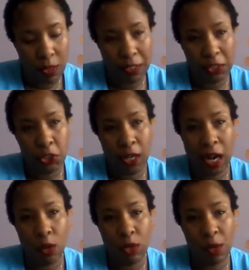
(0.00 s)
wanted to check
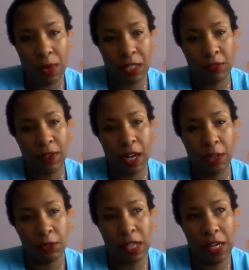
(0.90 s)
out one of my other videos,